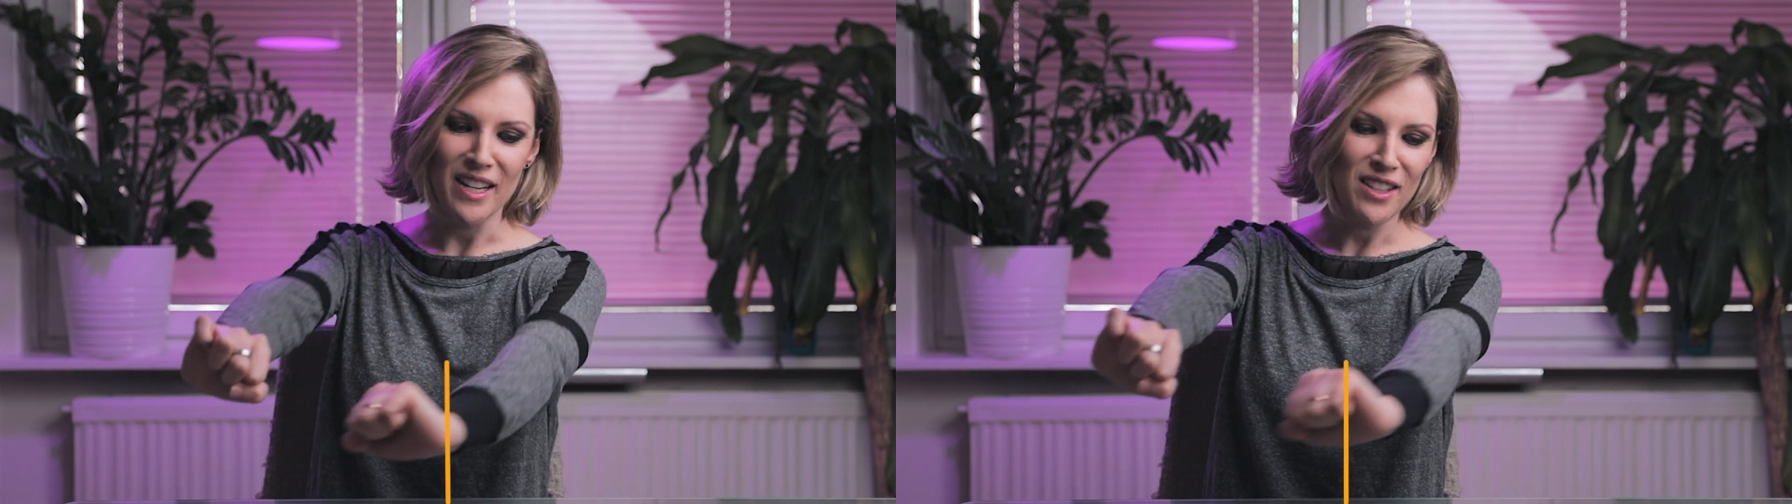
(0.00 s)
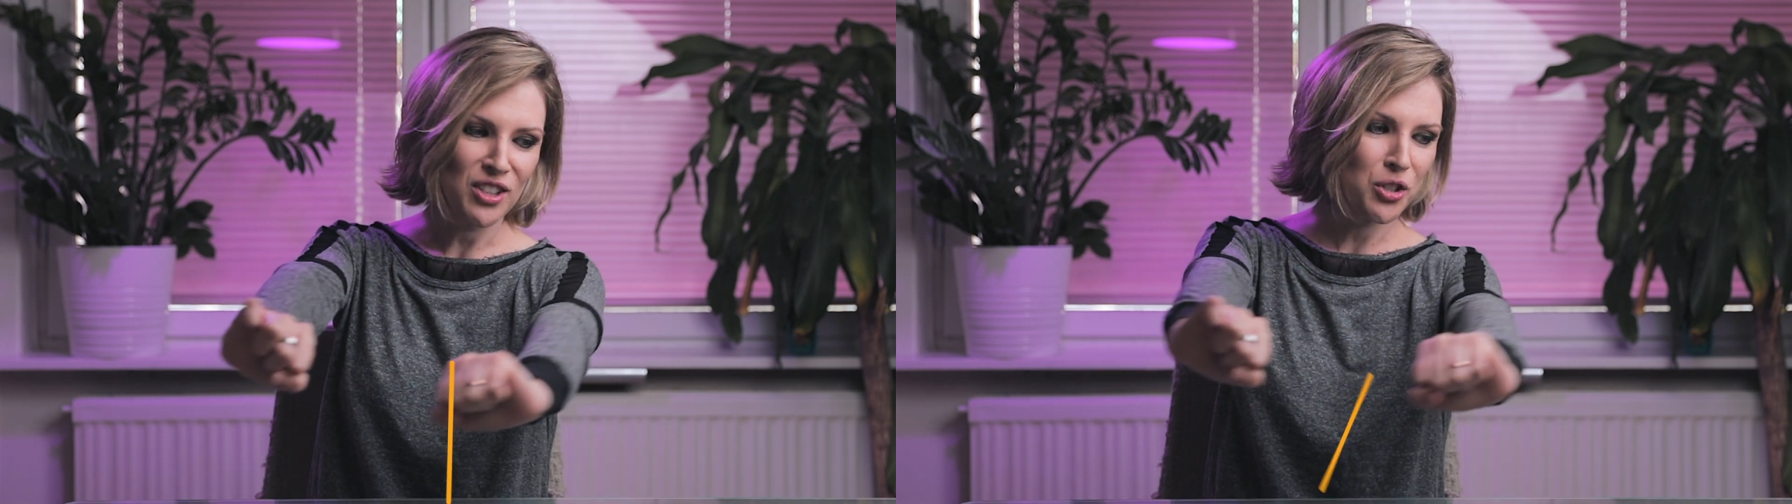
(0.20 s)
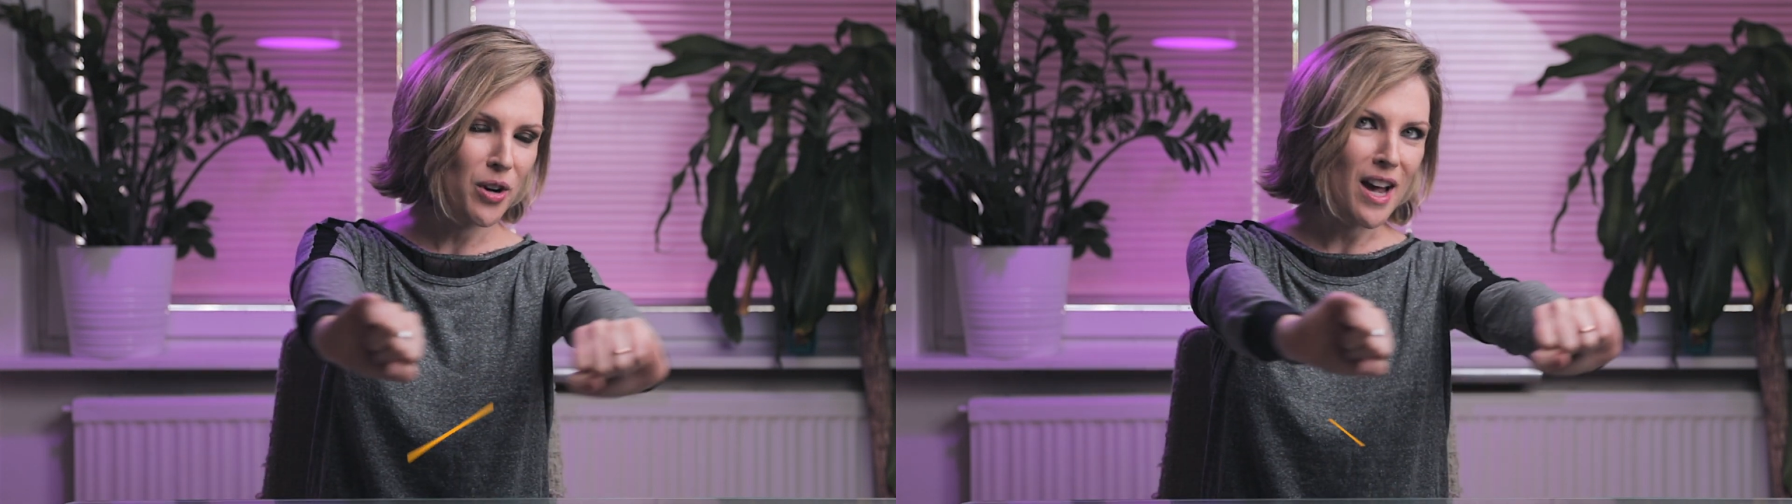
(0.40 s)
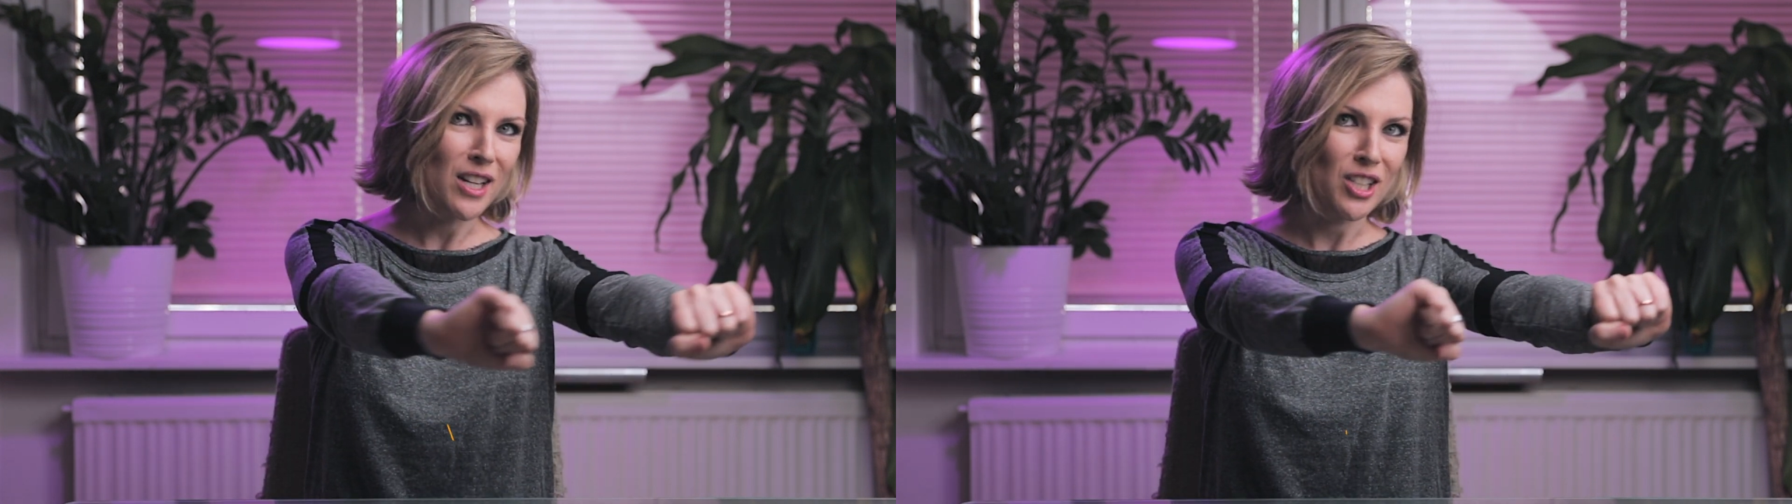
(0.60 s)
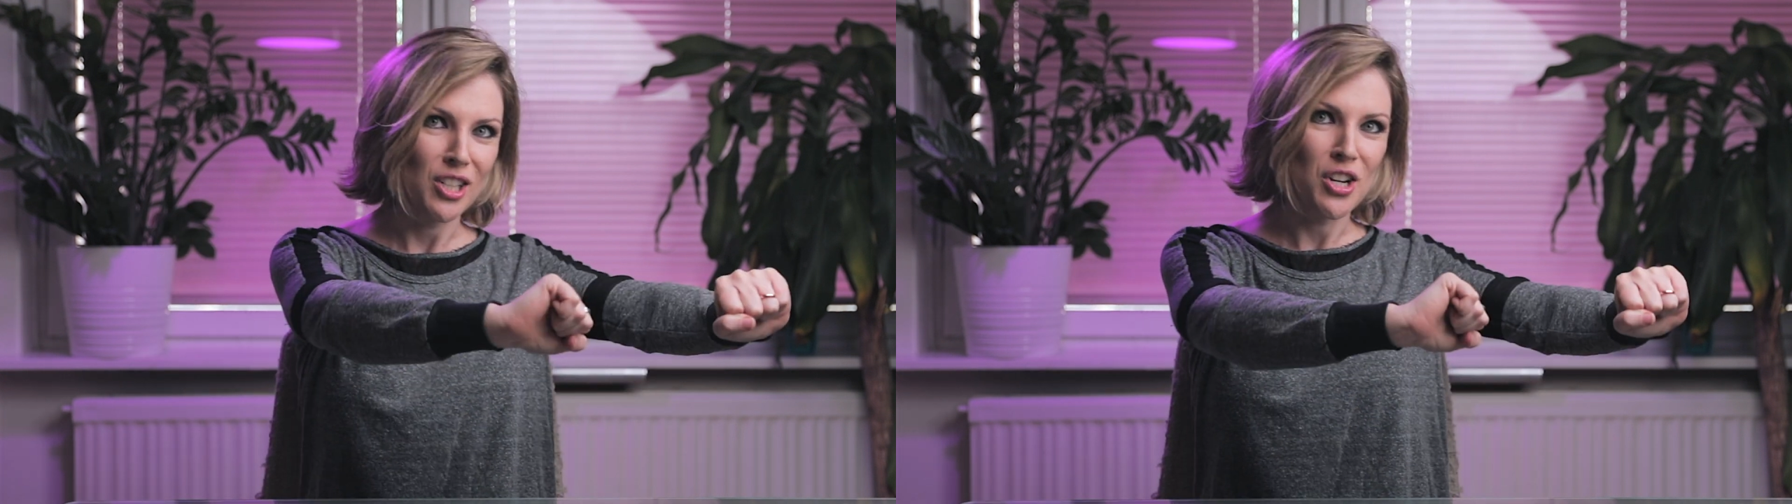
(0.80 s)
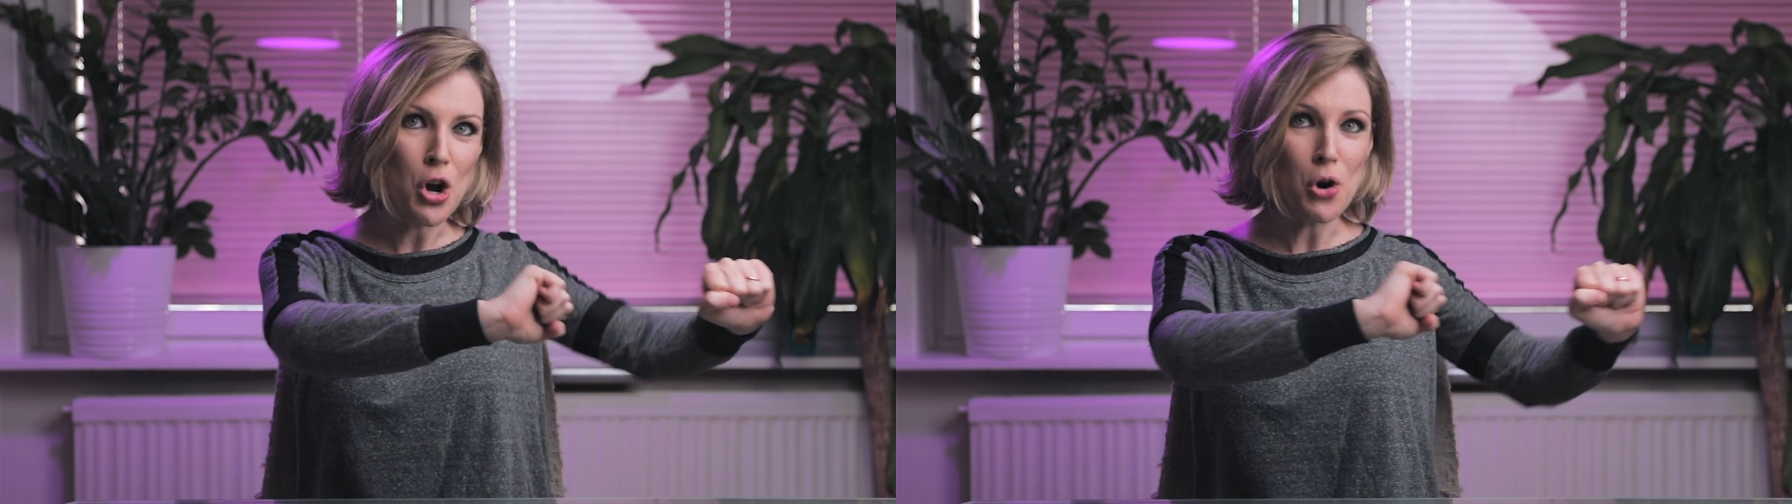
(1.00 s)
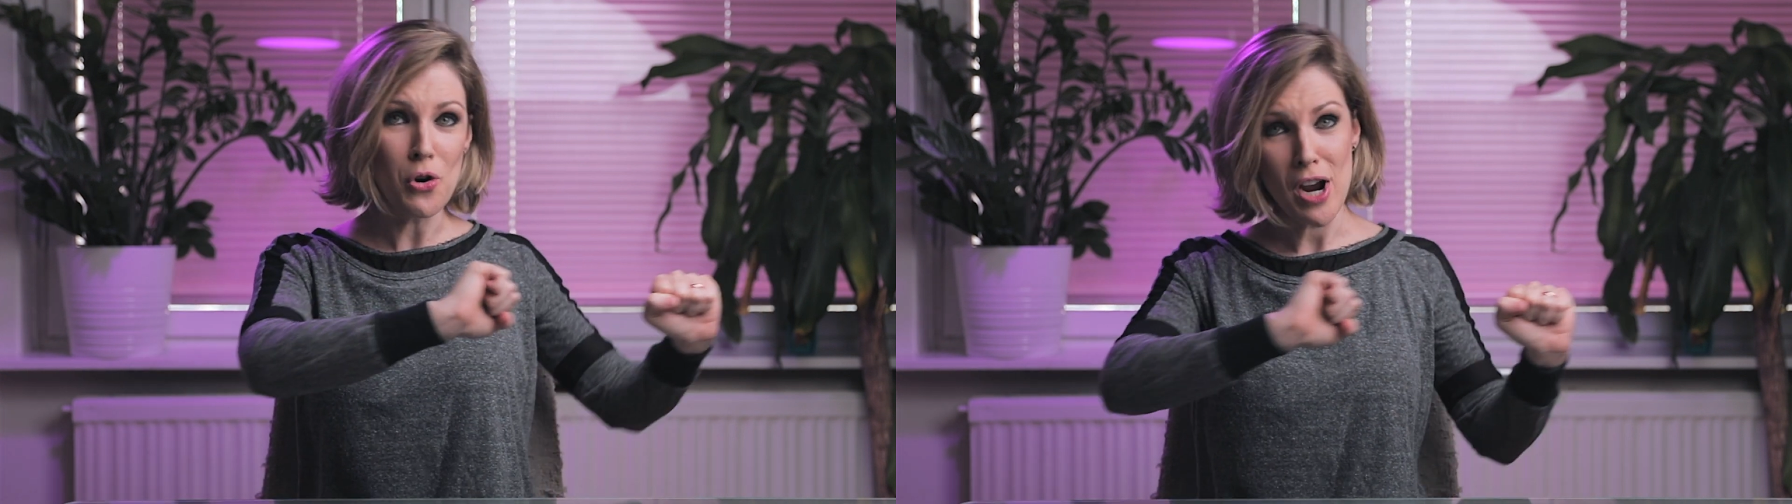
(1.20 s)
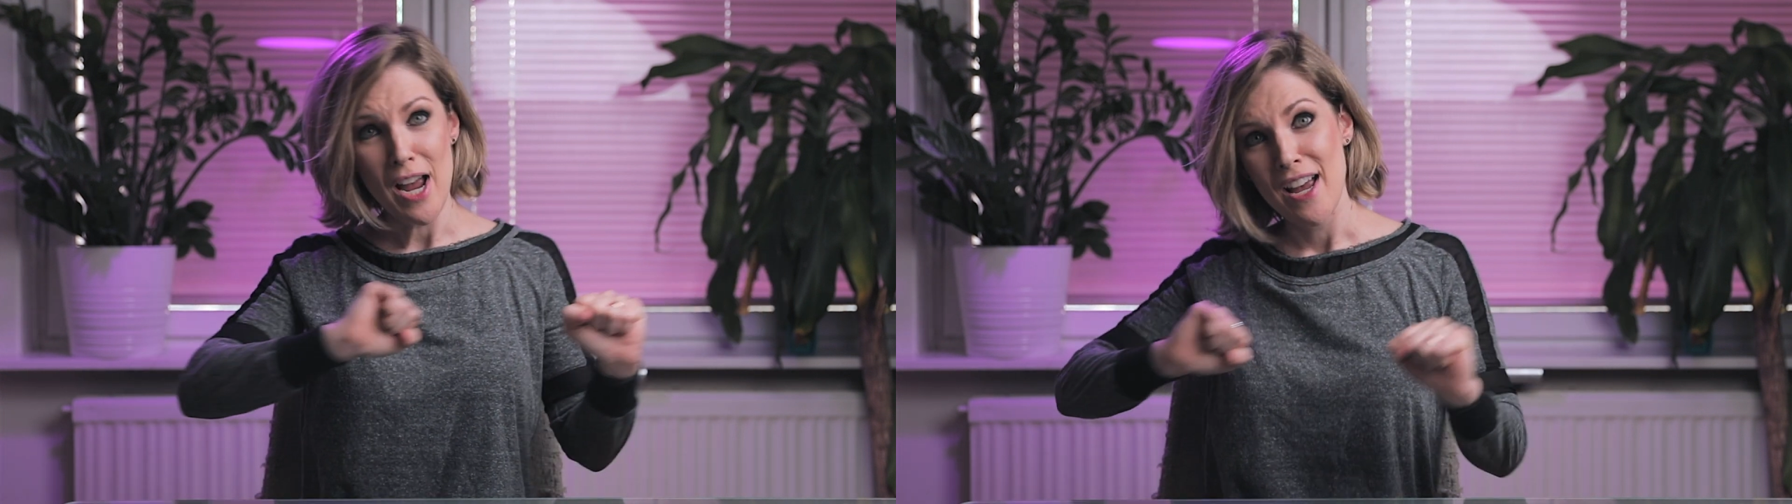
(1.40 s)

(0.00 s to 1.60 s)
and stretching, yo.